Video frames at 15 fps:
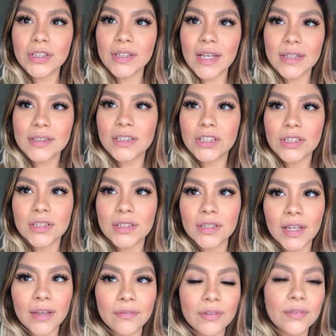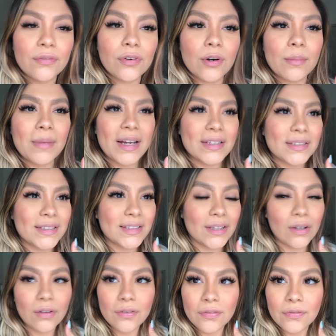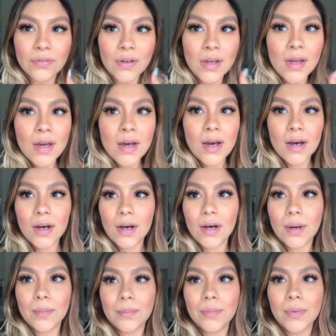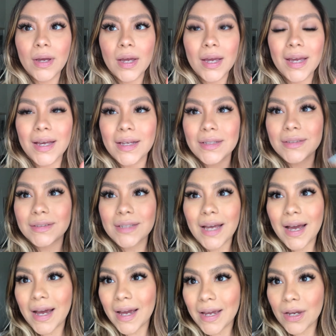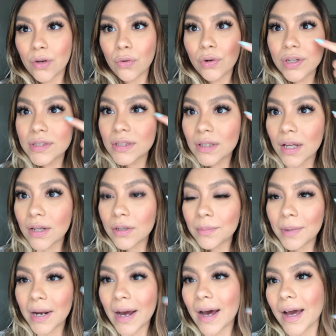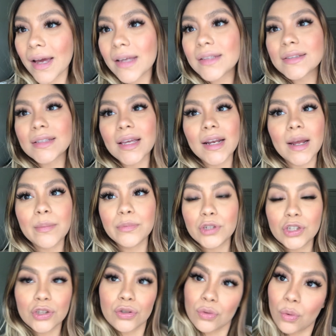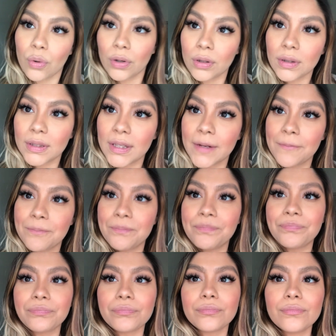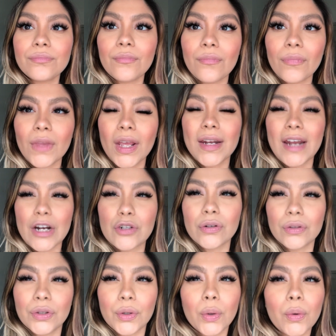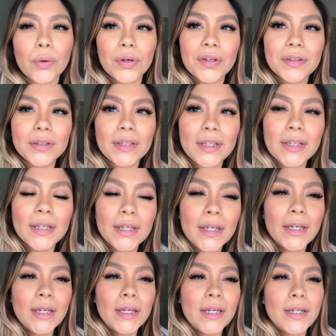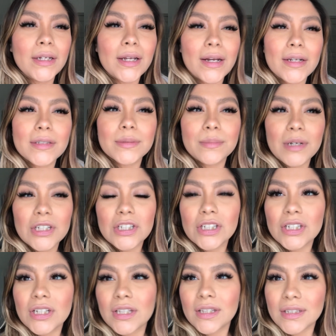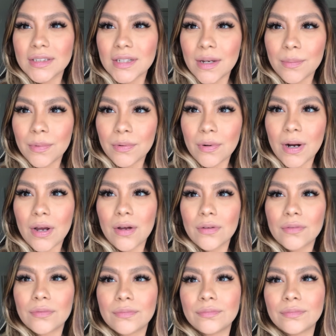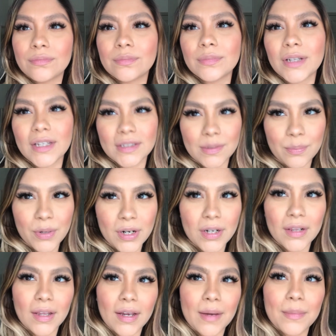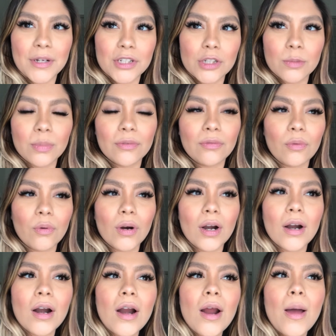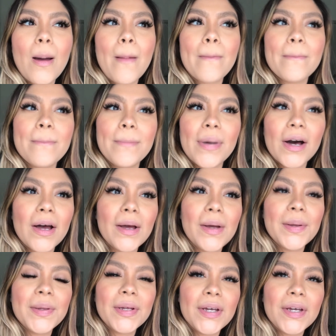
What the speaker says: that's just a given for myself, because I crease a lot under my eyes and I'm just oily, naturally oily. Not as much this time around because I'm pregnant, like I mentioned before, but